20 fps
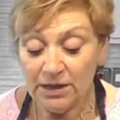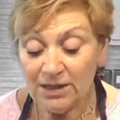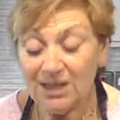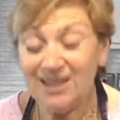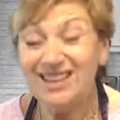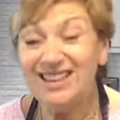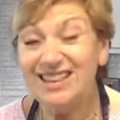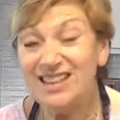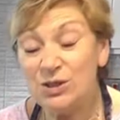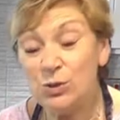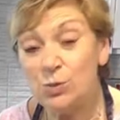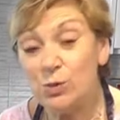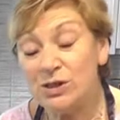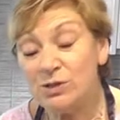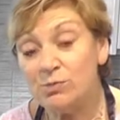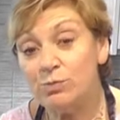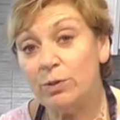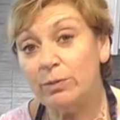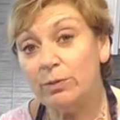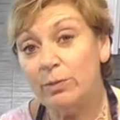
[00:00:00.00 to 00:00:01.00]
Now the little ones
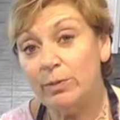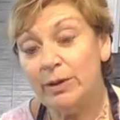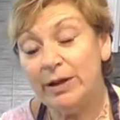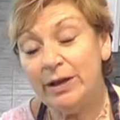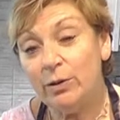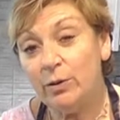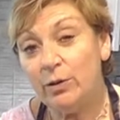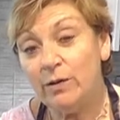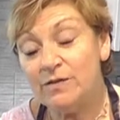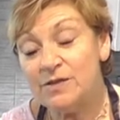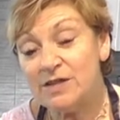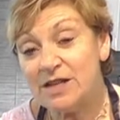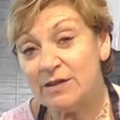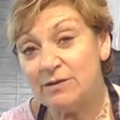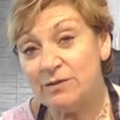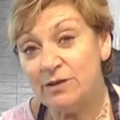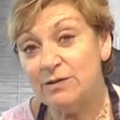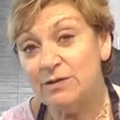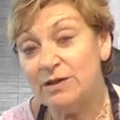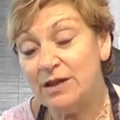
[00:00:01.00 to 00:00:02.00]
probably, well, I've said
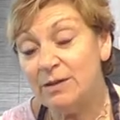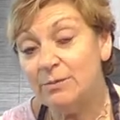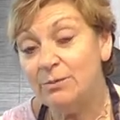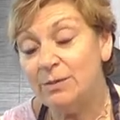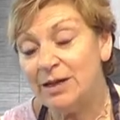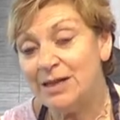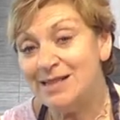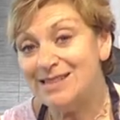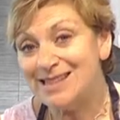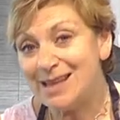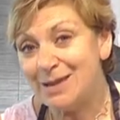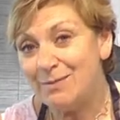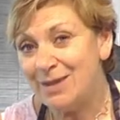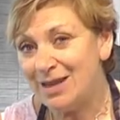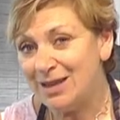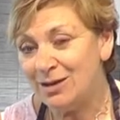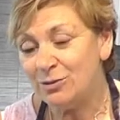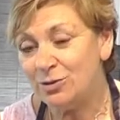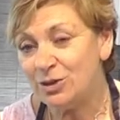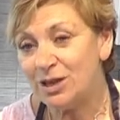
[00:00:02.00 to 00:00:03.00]
15 minutes, they
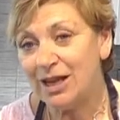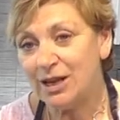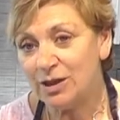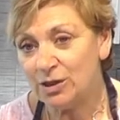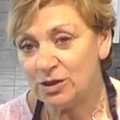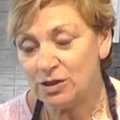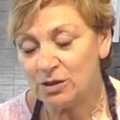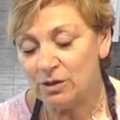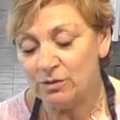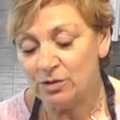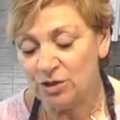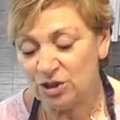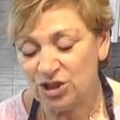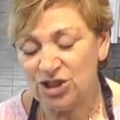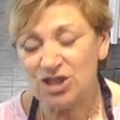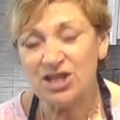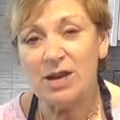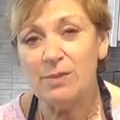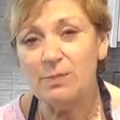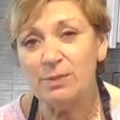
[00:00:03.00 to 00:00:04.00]
may not take as long, so
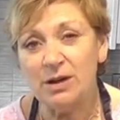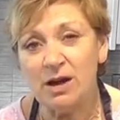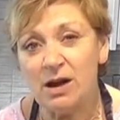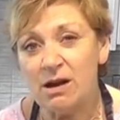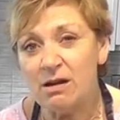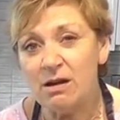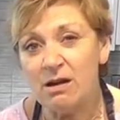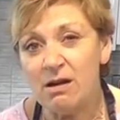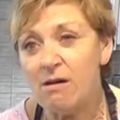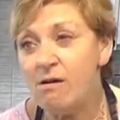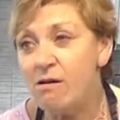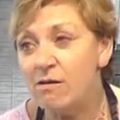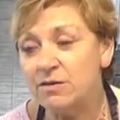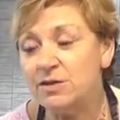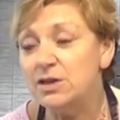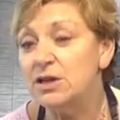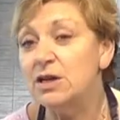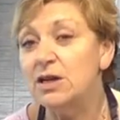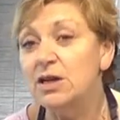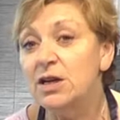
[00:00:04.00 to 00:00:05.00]
just keep an eye
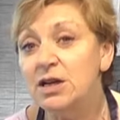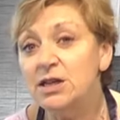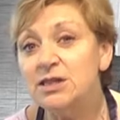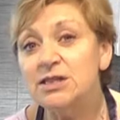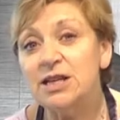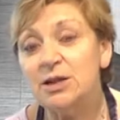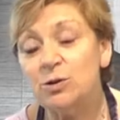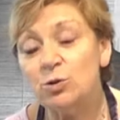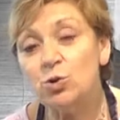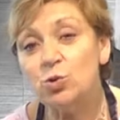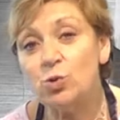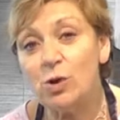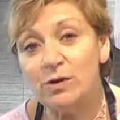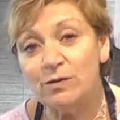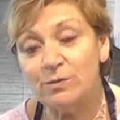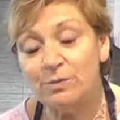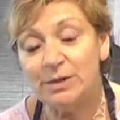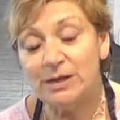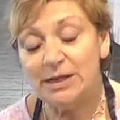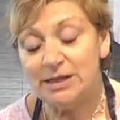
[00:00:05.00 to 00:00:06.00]
after 10 or
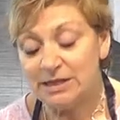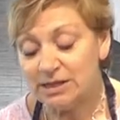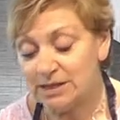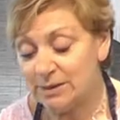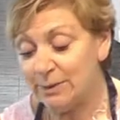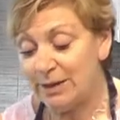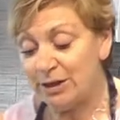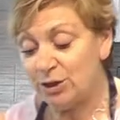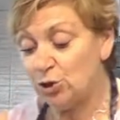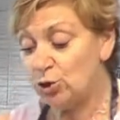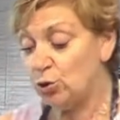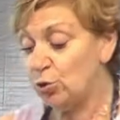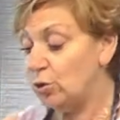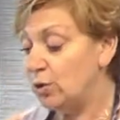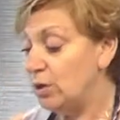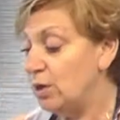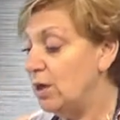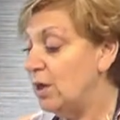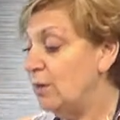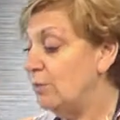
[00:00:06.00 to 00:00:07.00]
12 minutes to make sure,
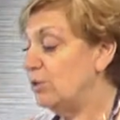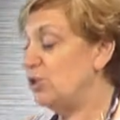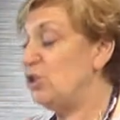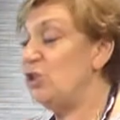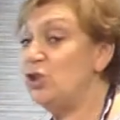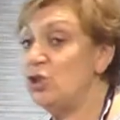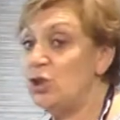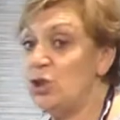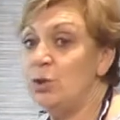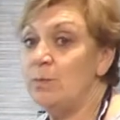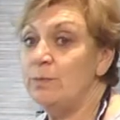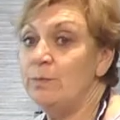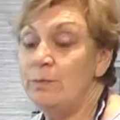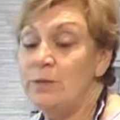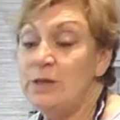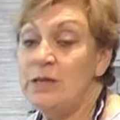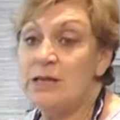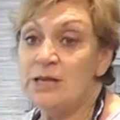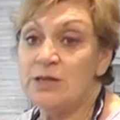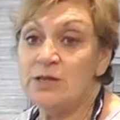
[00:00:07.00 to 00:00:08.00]
but you do
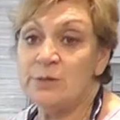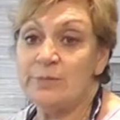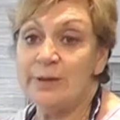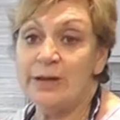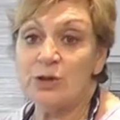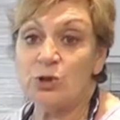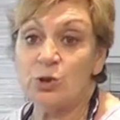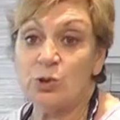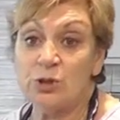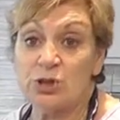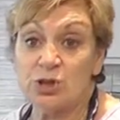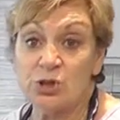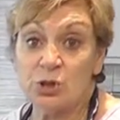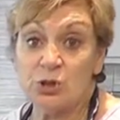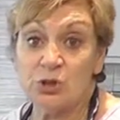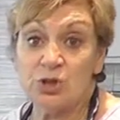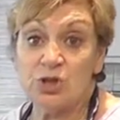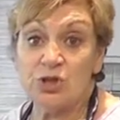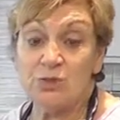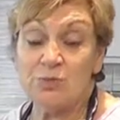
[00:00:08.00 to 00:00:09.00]
need to make sure the
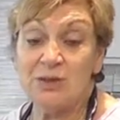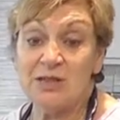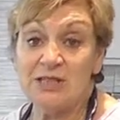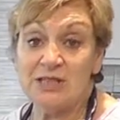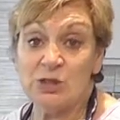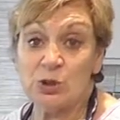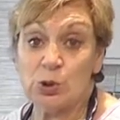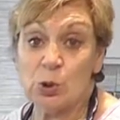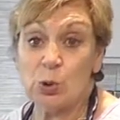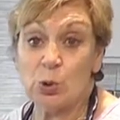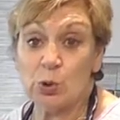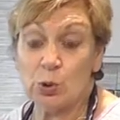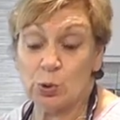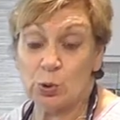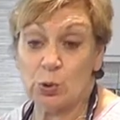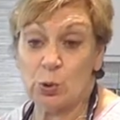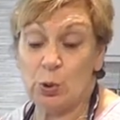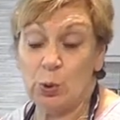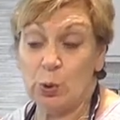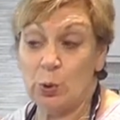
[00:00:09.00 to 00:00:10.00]
sausage meat is cooked
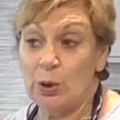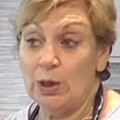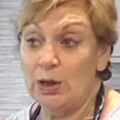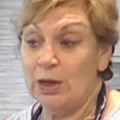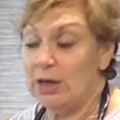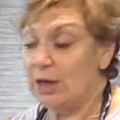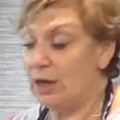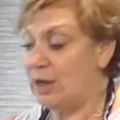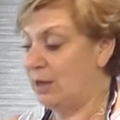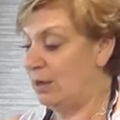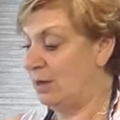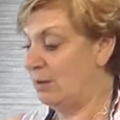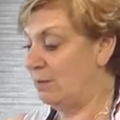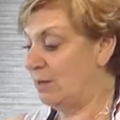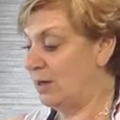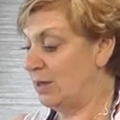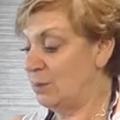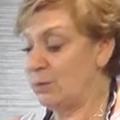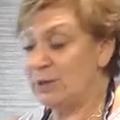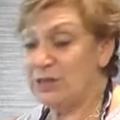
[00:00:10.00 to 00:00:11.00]
through,
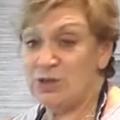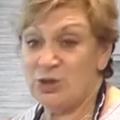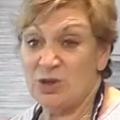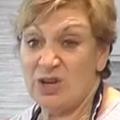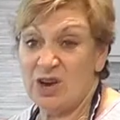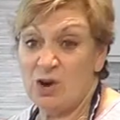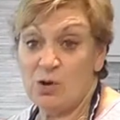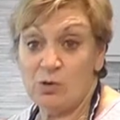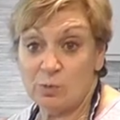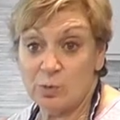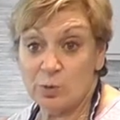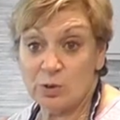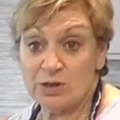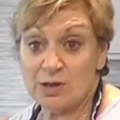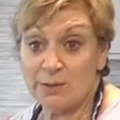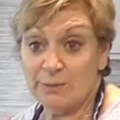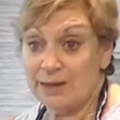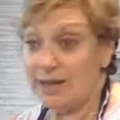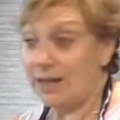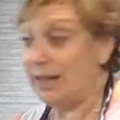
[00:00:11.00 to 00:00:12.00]
otherwise you get horrible tummy